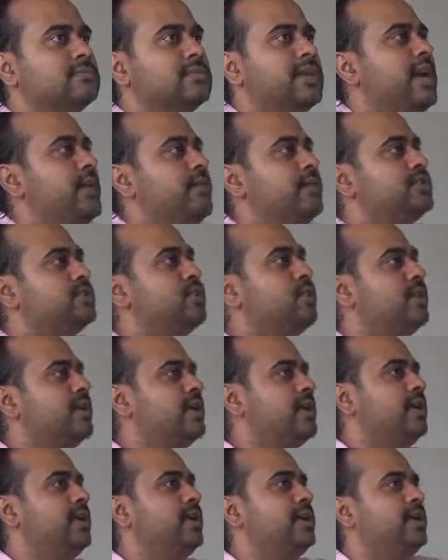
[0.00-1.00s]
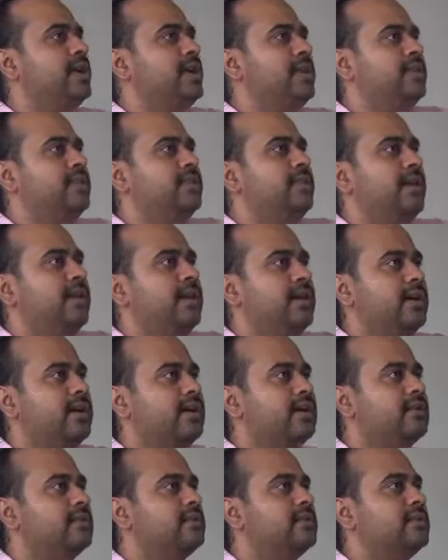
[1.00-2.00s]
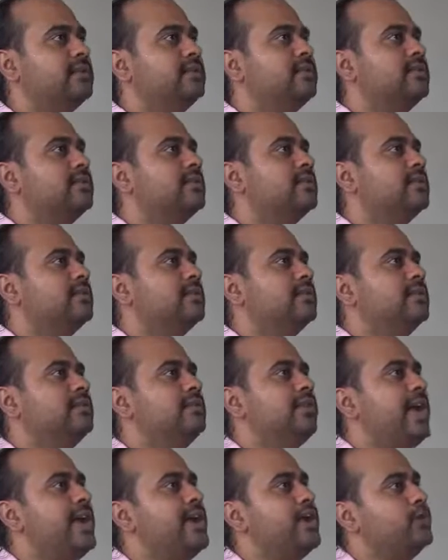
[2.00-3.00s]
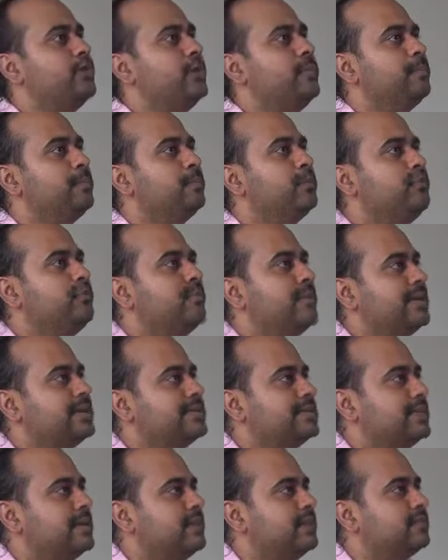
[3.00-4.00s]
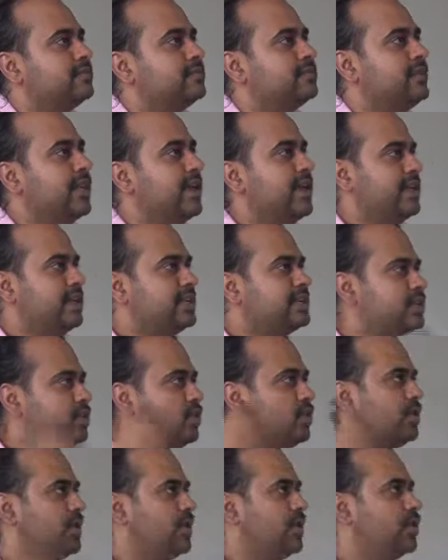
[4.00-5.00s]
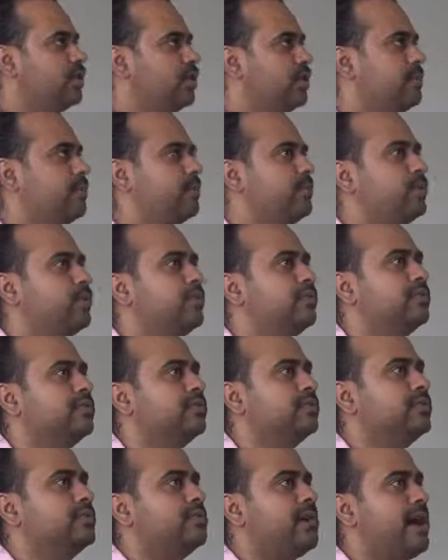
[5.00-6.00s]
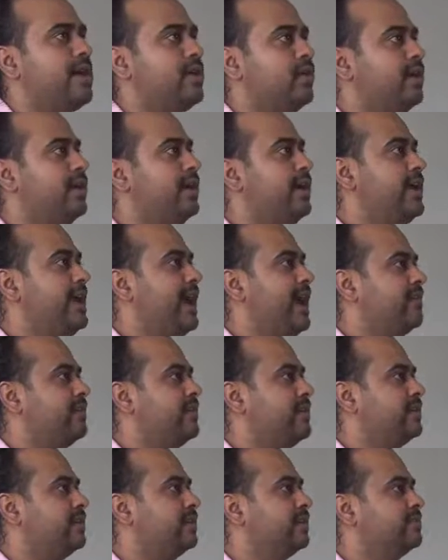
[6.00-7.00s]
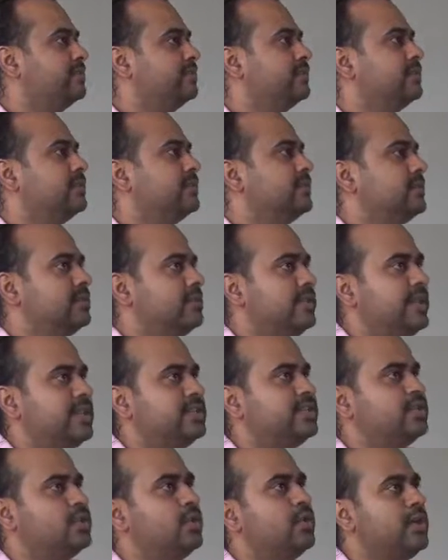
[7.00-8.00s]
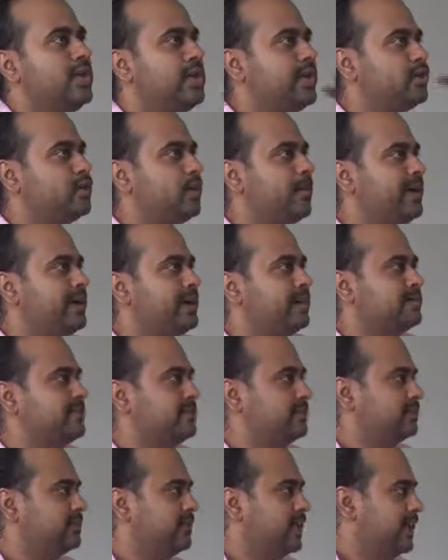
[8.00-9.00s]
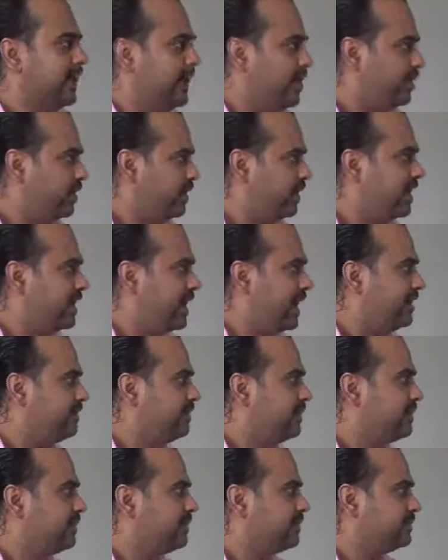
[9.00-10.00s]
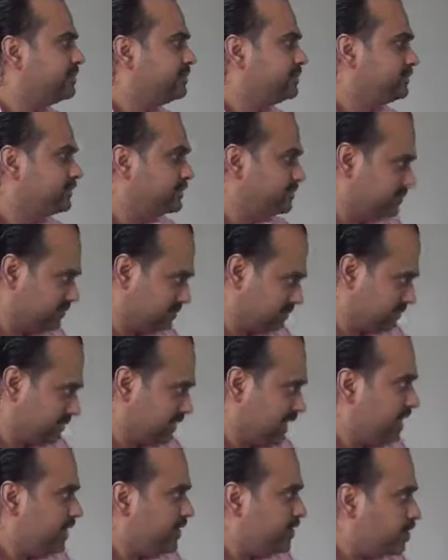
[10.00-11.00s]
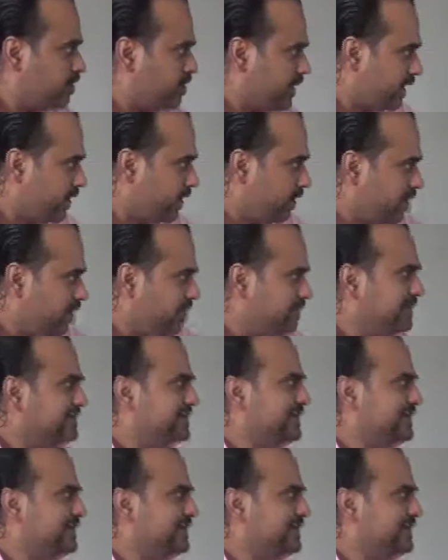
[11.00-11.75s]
And I was looking here and there, trying to improve myself. There is no need to improve. I already have it. There is no need to become something. I already have it. You cannot be